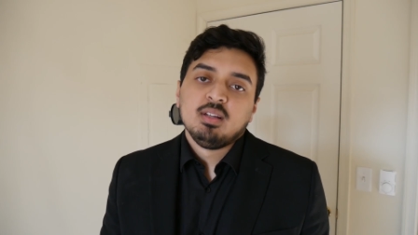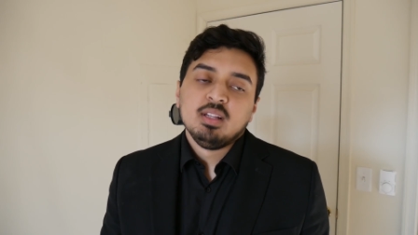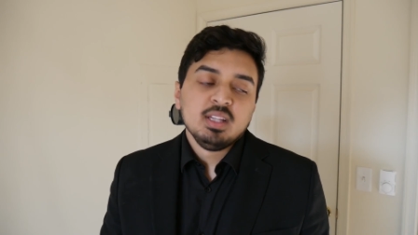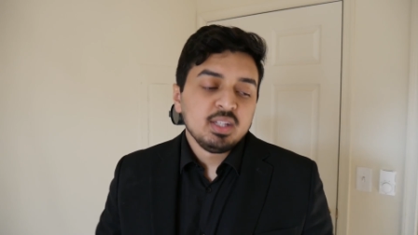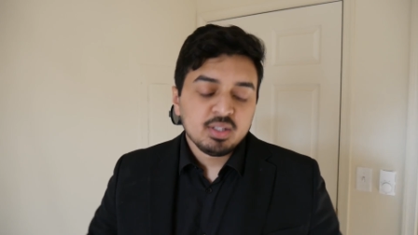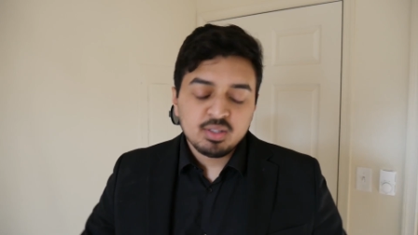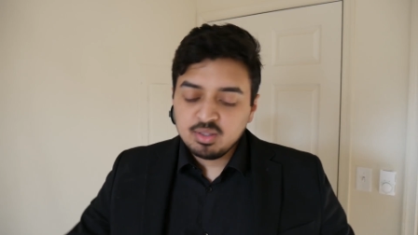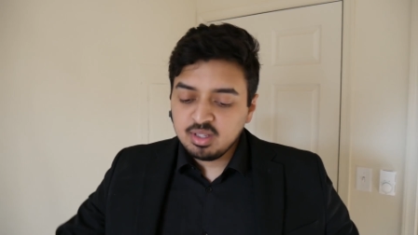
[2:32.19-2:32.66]

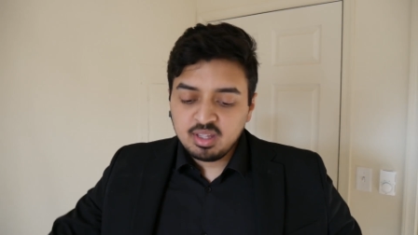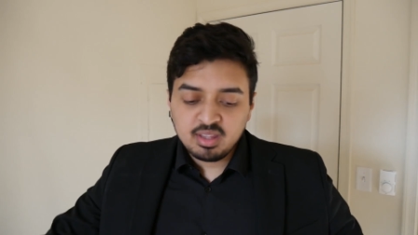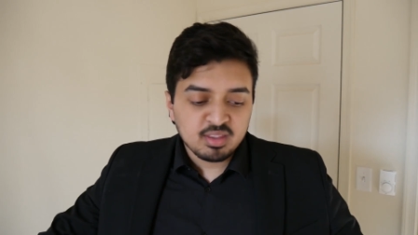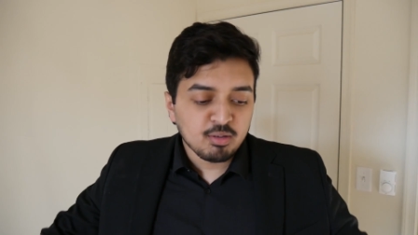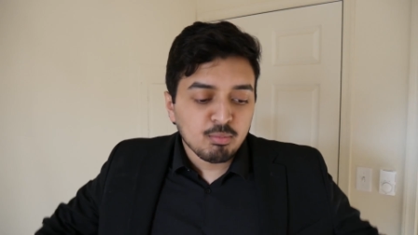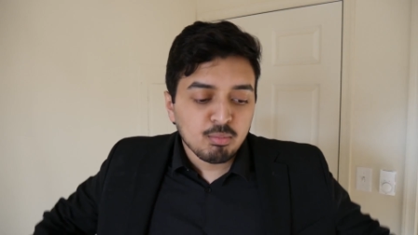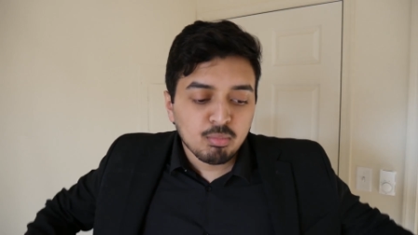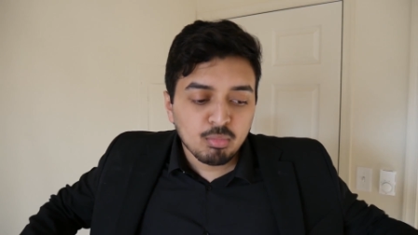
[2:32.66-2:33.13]
Literally
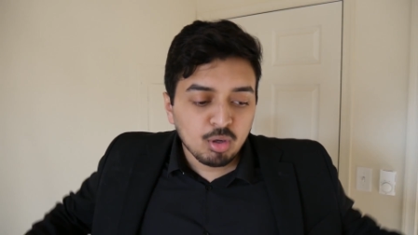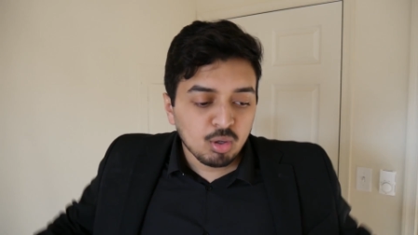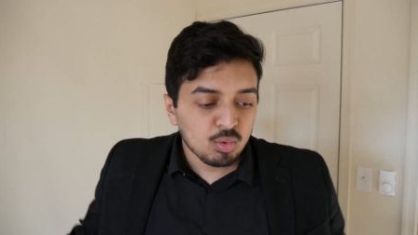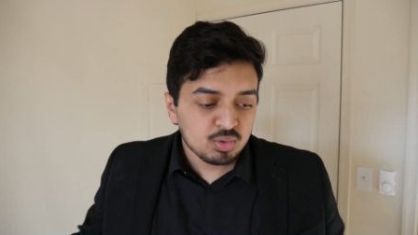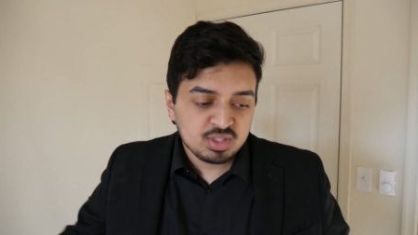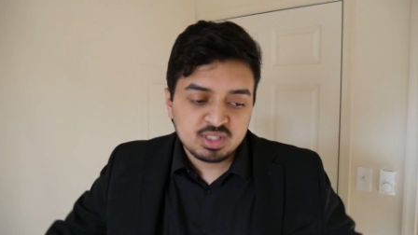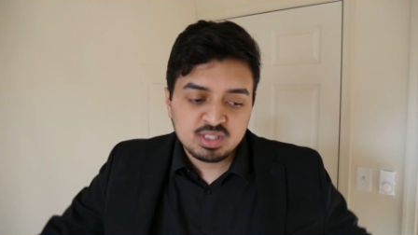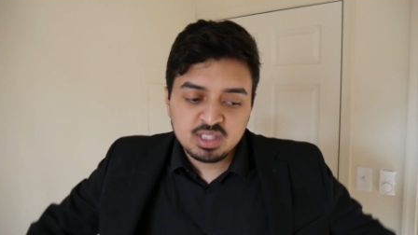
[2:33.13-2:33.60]
the
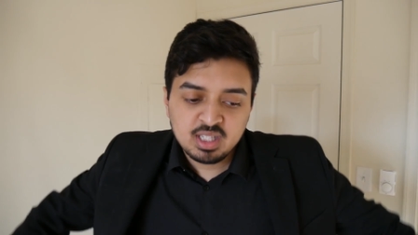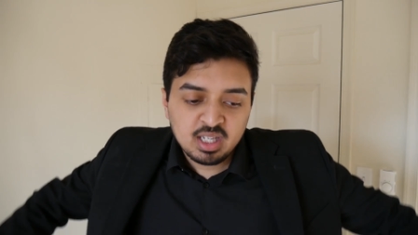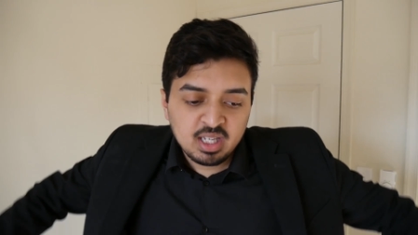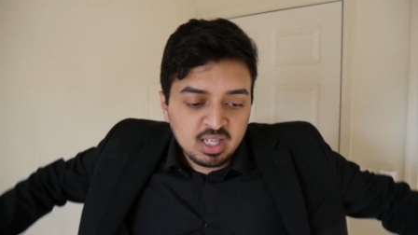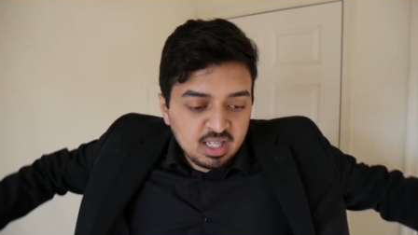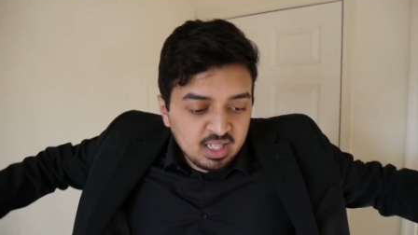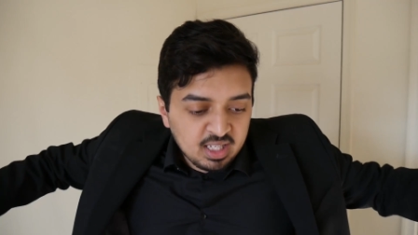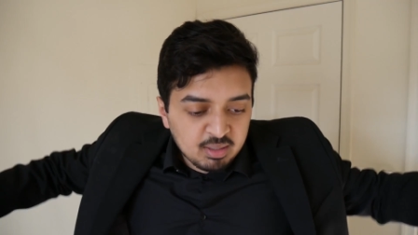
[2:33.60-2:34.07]
most
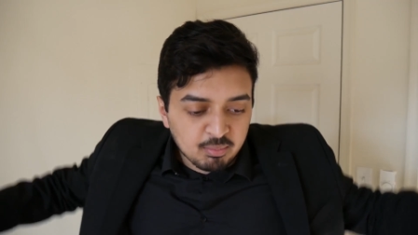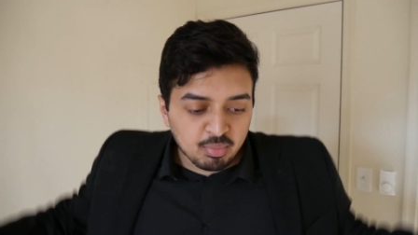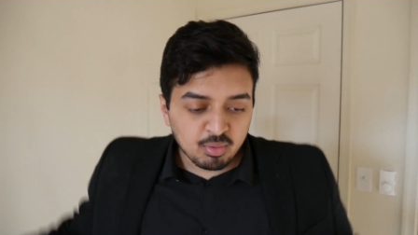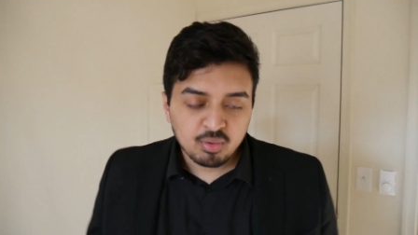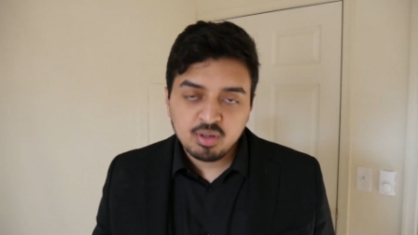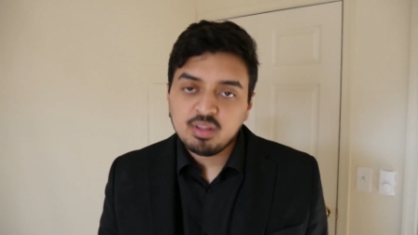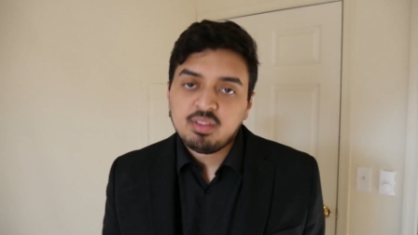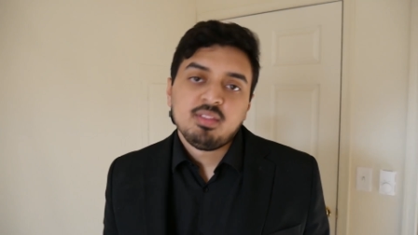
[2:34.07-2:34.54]

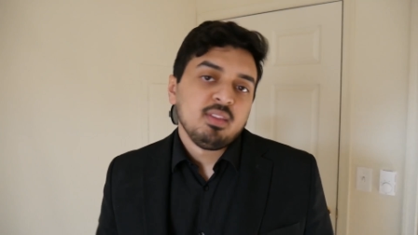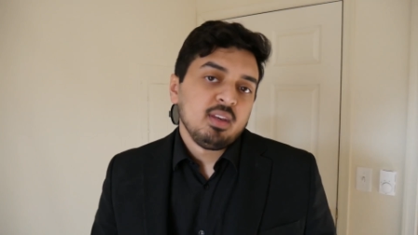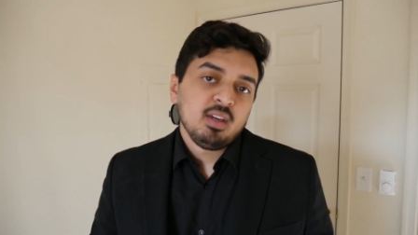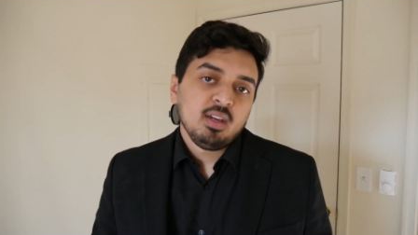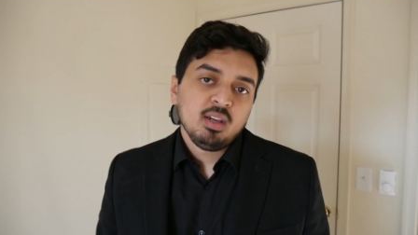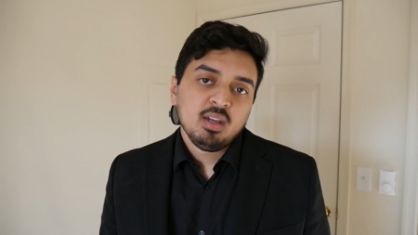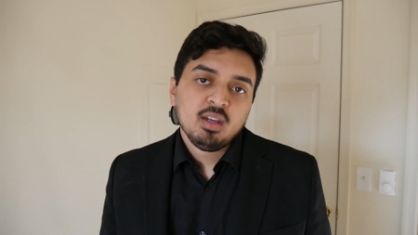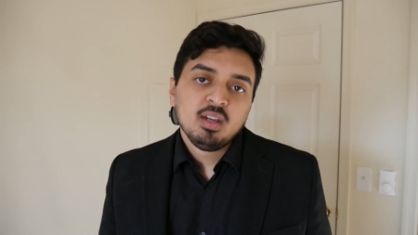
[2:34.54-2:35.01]
important
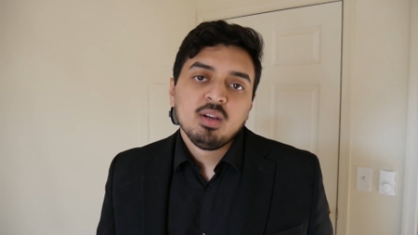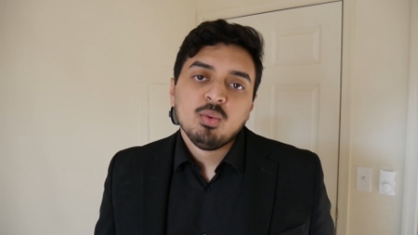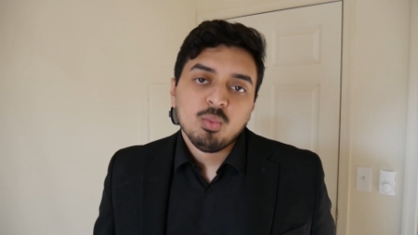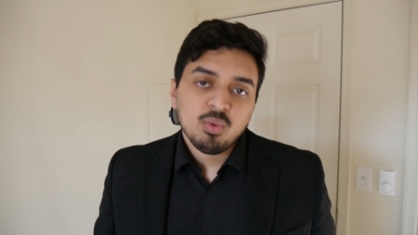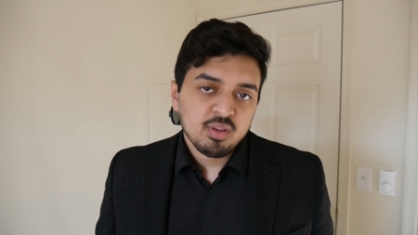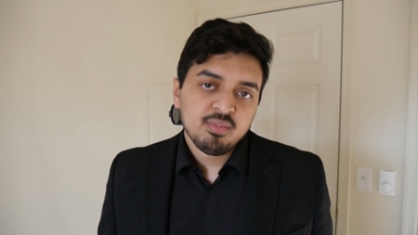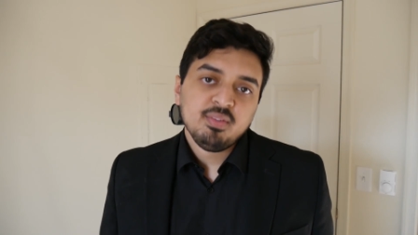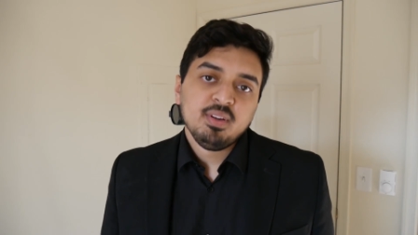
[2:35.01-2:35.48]
thing
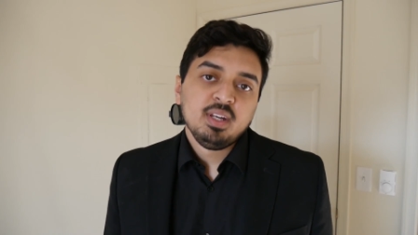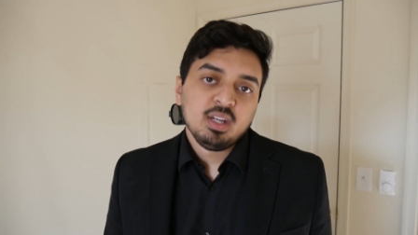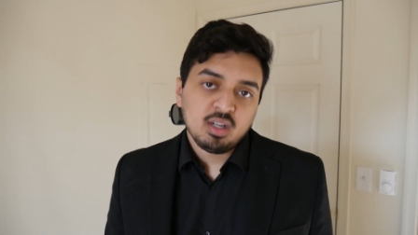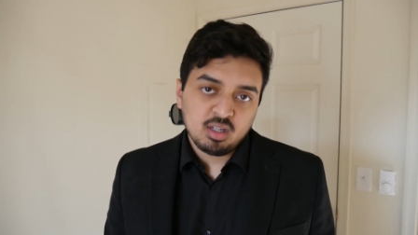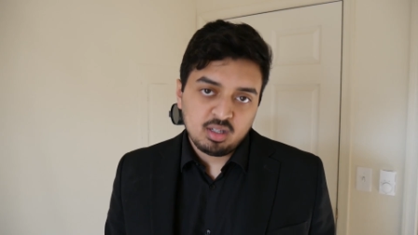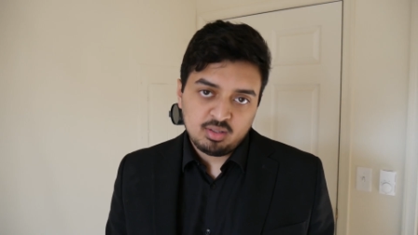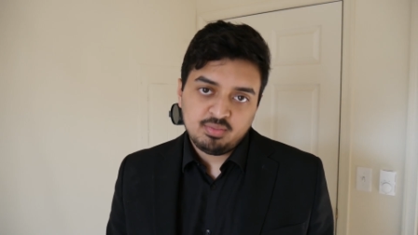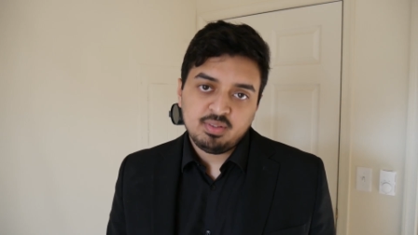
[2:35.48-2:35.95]
with
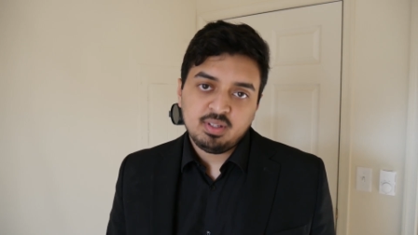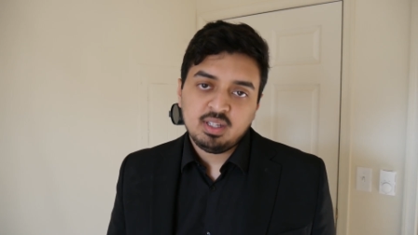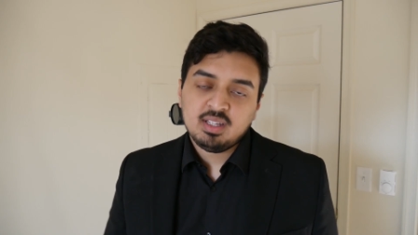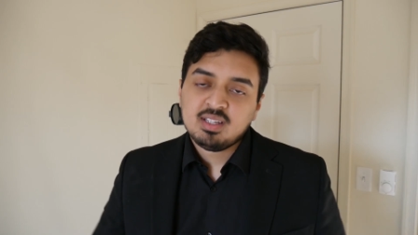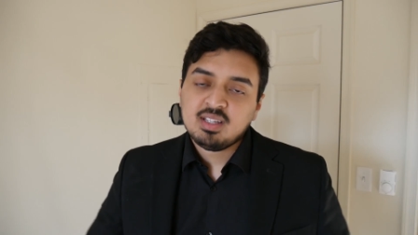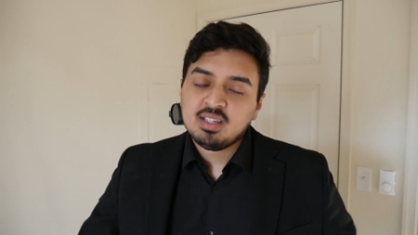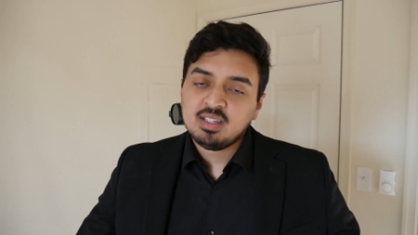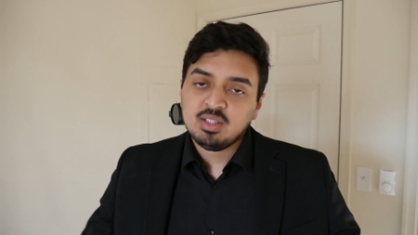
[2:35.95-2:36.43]
videography.
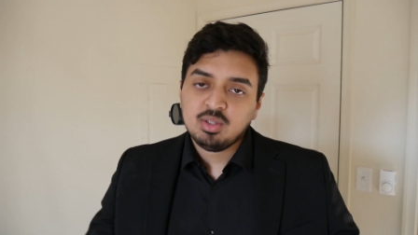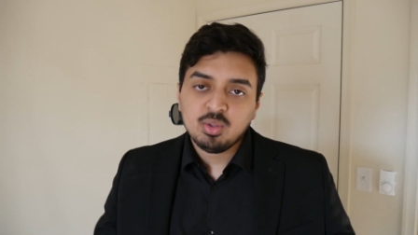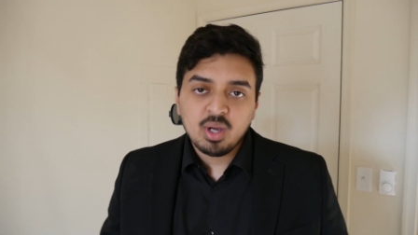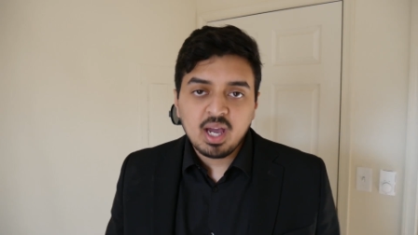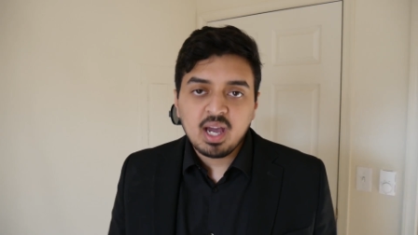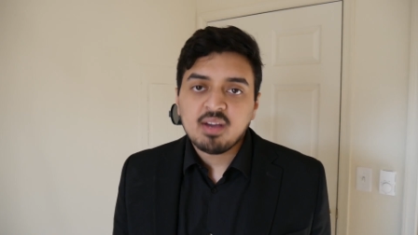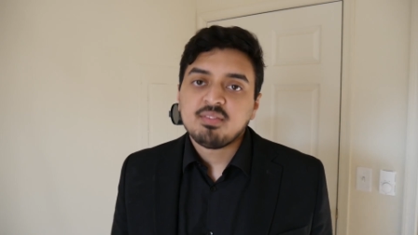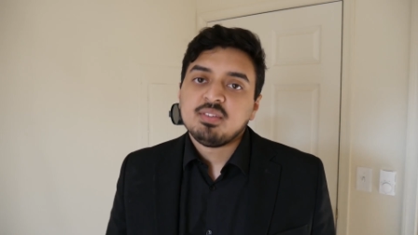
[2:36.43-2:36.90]
You
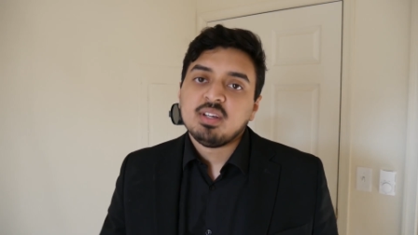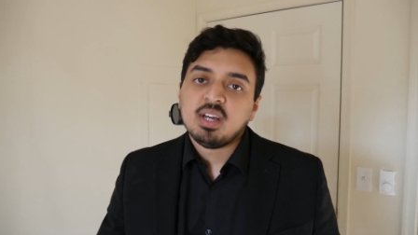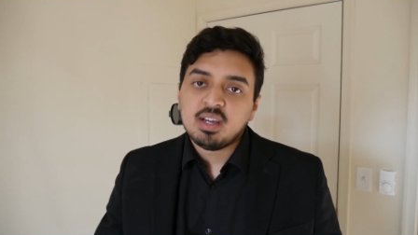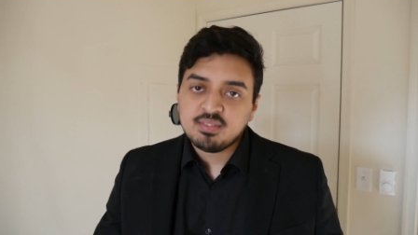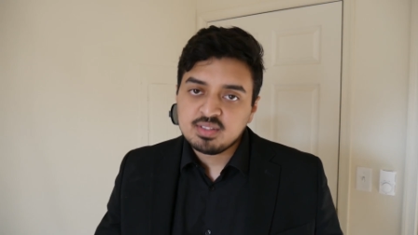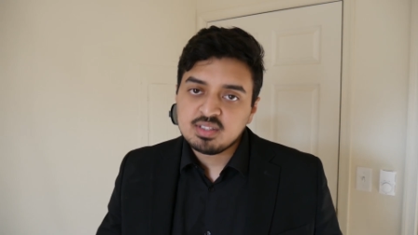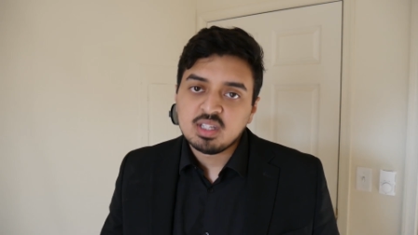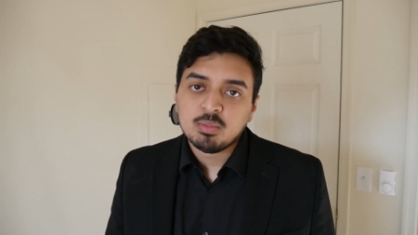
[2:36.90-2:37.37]
have to
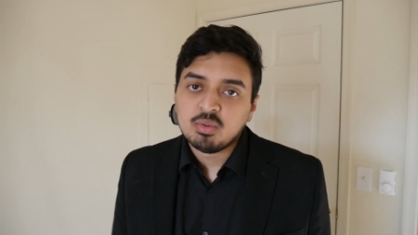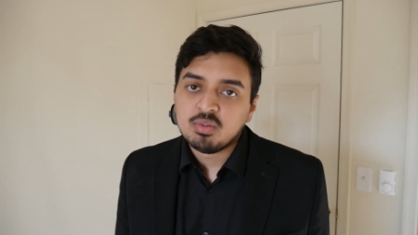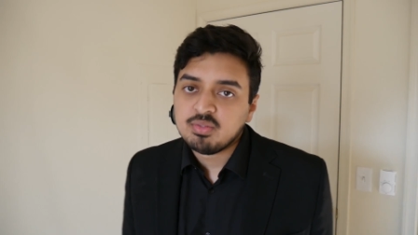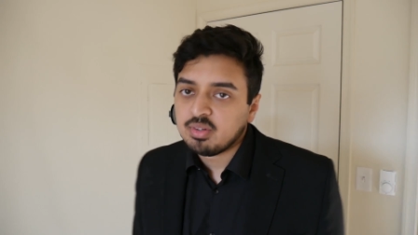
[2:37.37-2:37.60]
have stable